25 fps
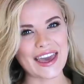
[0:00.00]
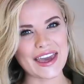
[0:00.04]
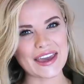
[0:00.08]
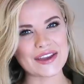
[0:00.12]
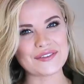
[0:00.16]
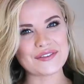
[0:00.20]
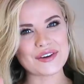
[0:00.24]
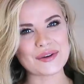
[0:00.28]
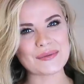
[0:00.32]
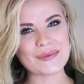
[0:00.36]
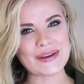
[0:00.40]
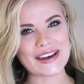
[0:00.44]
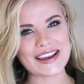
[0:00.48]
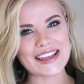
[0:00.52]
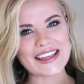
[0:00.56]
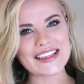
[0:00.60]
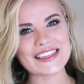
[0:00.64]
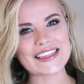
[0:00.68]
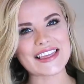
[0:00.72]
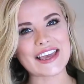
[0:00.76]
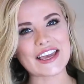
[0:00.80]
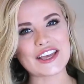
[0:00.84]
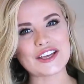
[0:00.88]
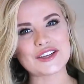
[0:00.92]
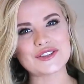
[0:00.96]
Hey
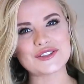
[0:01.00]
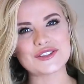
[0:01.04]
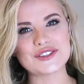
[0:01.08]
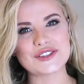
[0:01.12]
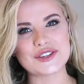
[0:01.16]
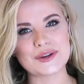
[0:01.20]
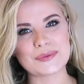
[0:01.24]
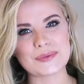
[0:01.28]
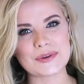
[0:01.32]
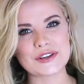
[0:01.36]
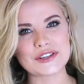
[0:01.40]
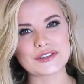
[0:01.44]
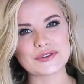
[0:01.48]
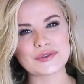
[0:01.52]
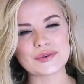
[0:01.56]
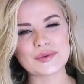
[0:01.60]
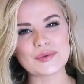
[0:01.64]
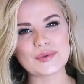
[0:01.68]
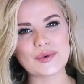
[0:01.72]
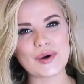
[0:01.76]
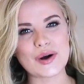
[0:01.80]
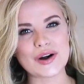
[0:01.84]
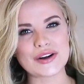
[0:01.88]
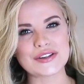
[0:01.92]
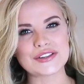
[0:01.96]
everybody, thank you so much
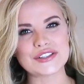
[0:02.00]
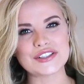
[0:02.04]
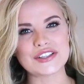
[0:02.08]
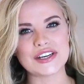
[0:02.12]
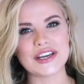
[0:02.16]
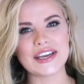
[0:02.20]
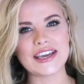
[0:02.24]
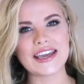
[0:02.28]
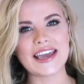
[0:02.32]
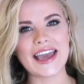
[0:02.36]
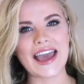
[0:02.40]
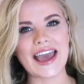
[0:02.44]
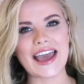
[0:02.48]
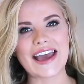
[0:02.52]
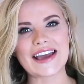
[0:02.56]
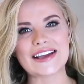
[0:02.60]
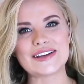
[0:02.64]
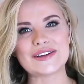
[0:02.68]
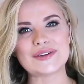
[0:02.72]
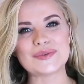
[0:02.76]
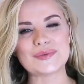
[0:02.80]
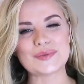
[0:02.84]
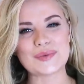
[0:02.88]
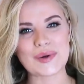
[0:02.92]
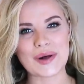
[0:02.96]
for watching
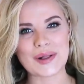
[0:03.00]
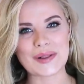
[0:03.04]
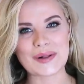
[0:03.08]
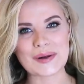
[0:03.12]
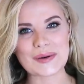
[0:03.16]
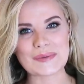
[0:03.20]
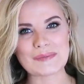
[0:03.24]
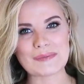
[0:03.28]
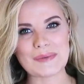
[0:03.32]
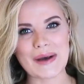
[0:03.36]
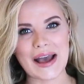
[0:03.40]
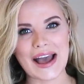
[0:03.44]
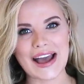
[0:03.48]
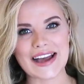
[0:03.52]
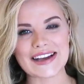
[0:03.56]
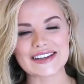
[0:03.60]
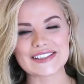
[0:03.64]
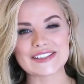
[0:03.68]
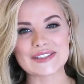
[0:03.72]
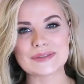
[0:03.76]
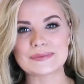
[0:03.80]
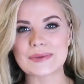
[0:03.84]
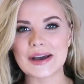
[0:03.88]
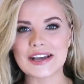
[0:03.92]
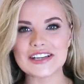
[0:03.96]
and welcome
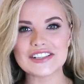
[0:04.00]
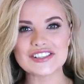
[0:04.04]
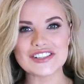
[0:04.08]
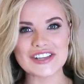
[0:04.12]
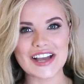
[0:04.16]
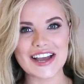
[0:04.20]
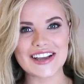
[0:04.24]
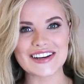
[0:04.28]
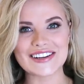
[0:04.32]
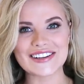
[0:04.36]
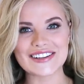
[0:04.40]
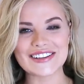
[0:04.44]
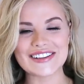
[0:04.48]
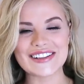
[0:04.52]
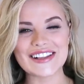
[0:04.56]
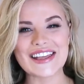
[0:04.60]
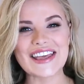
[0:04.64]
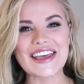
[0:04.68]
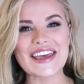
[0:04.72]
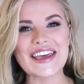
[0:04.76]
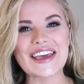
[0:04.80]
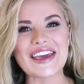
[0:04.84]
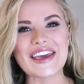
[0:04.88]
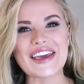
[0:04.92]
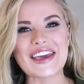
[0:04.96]
back to my channel.
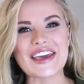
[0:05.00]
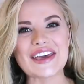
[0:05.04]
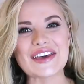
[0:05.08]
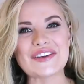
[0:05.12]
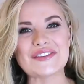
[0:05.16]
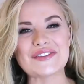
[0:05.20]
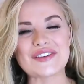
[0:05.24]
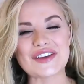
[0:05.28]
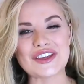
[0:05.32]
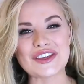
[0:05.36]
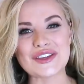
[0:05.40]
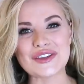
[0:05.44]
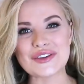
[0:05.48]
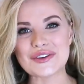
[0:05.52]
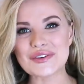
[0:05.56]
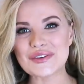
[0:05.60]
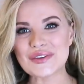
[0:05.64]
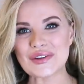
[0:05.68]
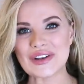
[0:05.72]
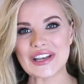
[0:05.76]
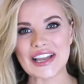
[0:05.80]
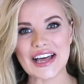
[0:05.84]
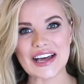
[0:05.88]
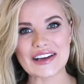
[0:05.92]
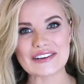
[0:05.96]
If
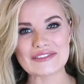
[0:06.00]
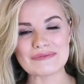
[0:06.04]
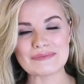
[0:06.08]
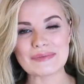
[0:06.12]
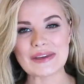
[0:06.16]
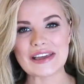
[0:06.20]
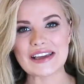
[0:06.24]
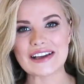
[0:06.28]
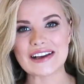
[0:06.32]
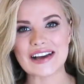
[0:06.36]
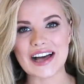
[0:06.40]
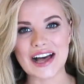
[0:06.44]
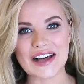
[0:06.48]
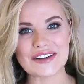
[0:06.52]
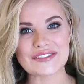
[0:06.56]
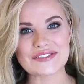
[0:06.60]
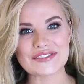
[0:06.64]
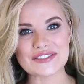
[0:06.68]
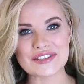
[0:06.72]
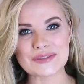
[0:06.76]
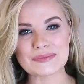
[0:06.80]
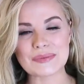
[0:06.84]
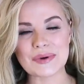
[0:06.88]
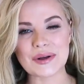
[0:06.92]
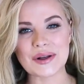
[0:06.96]
you love being
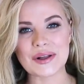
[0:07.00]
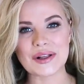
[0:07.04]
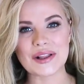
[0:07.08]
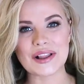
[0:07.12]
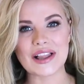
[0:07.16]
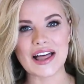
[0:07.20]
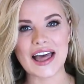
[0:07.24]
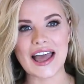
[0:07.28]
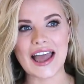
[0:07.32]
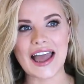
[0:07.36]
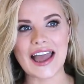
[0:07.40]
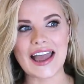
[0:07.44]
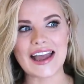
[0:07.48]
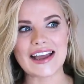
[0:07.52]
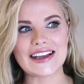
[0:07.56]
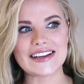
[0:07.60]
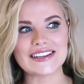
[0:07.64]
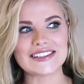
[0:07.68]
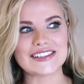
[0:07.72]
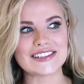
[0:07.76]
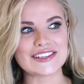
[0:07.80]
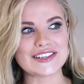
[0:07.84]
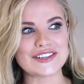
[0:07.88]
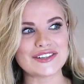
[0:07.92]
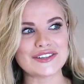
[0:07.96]
comfortable
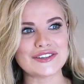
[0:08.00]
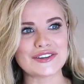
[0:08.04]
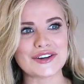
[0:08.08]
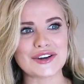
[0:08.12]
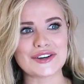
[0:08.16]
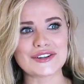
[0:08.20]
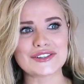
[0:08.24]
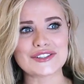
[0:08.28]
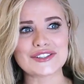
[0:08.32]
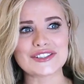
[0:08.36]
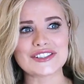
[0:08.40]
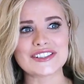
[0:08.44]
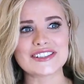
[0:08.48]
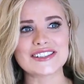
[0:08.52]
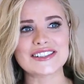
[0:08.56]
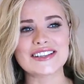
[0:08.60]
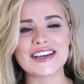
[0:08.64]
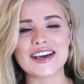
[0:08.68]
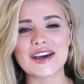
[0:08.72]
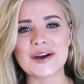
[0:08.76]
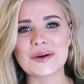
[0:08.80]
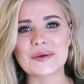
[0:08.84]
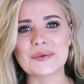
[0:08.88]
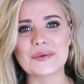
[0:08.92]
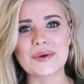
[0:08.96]
and, you know, just
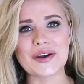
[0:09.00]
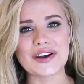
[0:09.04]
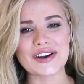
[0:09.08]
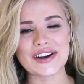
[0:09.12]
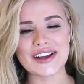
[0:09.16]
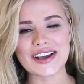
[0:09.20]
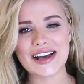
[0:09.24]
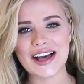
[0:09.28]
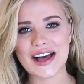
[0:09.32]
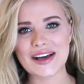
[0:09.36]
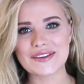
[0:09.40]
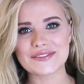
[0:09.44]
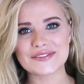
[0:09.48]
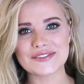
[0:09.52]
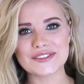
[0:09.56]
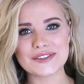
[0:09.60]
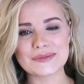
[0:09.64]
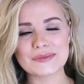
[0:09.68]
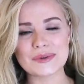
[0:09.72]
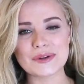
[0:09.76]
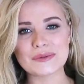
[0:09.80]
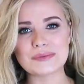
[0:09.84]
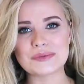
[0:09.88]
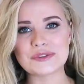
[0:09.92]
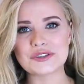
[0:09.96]
wearing
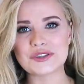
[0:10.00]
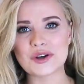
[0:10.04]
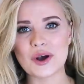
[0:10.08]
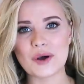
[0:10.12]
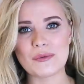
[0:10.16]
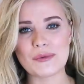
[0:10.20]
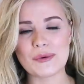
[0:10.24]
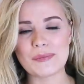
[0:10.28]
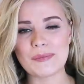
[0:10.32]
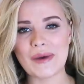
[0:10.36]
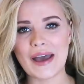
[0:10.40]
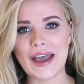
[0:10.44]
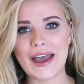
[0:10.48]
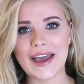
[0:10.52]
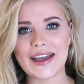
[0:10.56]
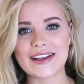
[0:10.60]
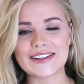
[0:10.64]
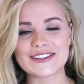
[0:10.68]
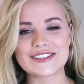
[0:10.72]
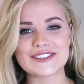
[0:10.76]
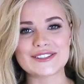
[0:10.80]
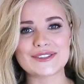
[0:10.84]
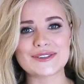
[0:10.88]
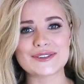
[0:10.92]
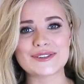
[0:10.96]
comfortable pajama
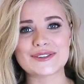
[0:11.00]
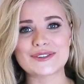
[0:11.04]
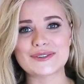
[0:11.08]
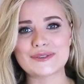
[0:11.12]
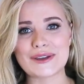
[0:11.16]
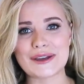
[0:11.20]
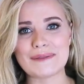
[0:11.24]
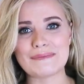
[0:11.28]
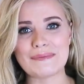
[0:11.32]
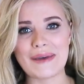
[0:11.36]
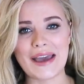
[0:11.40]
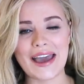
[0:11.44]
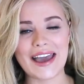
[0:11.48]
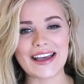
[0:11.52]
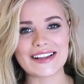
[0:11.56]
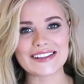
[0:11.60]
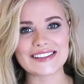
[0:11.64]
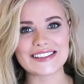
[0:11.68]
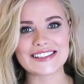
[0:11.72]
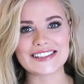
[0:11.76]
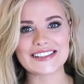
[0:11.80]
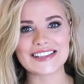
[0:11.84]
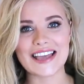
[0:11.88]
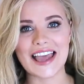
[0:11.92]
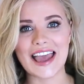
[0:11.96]
pants or
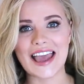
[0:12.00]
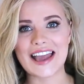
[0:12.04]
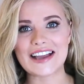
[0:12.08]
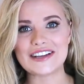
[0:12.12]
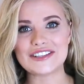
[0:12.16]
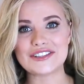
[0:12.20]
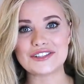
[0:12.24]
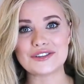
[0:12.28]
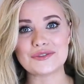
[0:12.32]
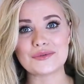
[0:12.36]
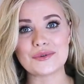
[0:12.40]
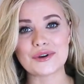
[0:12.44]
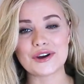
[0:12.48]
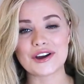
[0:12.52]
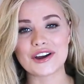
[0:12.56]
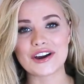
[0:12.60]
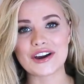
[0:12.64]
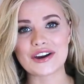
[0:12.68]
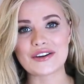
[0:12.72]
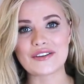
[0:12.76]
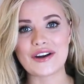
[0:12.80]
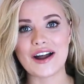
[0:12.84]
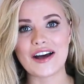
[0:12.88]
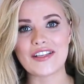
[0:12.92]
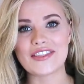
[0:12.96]
sweatpants and you
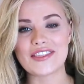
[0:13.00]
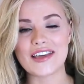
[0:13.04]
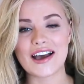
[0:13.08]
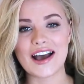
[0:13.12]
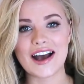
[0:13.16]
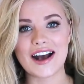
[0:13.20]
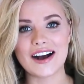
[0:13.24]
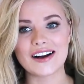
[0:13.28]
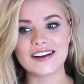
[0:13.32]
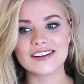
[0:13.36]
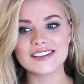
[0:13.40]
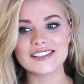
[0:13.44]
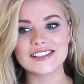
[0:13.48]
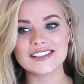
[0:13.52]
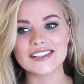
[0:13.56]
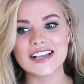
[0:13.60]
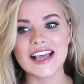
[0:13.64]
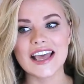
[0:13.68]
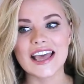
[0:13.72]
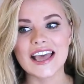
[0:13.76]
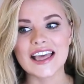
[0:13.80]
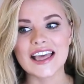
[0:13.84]
work around the house,